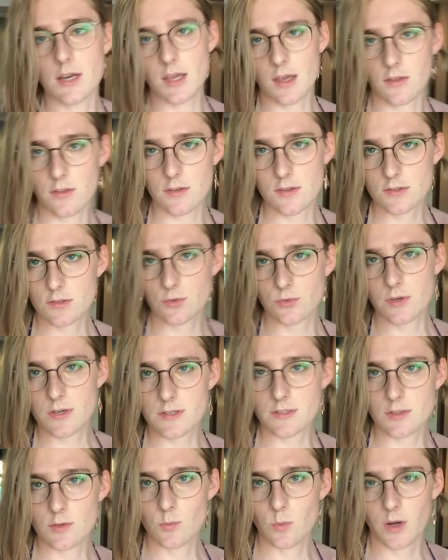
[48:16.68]
yeah, there's a
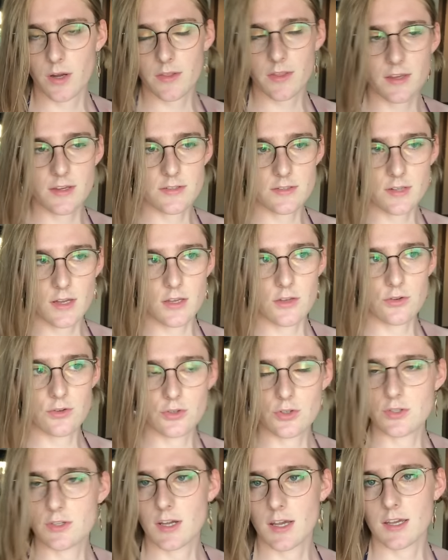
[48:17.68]
reason why they say you
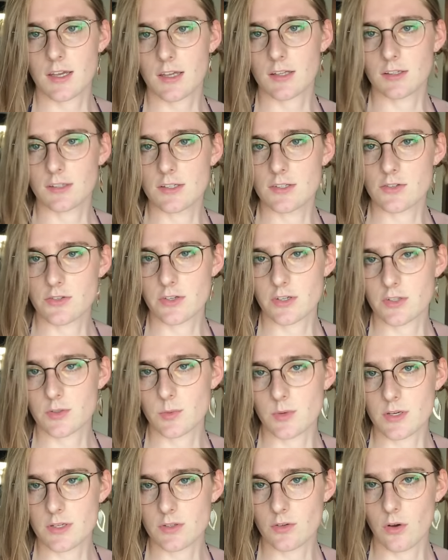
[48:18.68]
should take at least 6
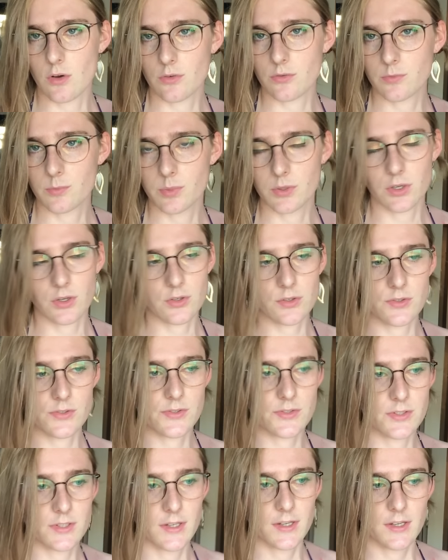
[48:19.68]
weeks off,
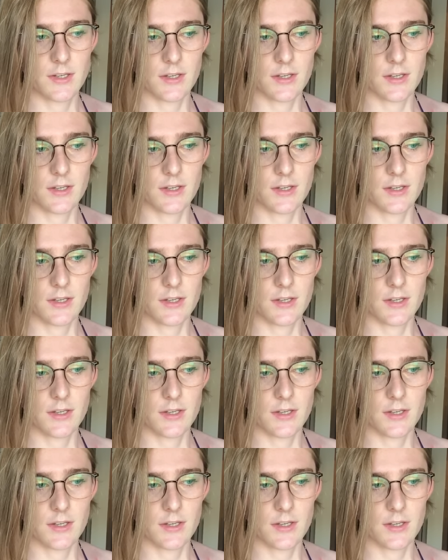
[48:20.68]
because